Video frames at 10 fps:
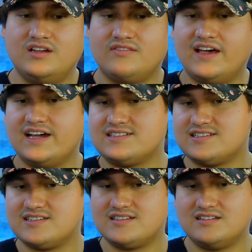
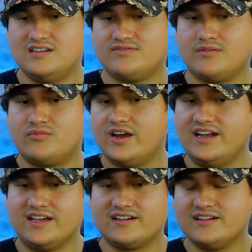that's if I'm
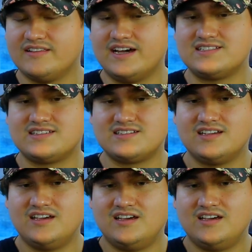writing, that's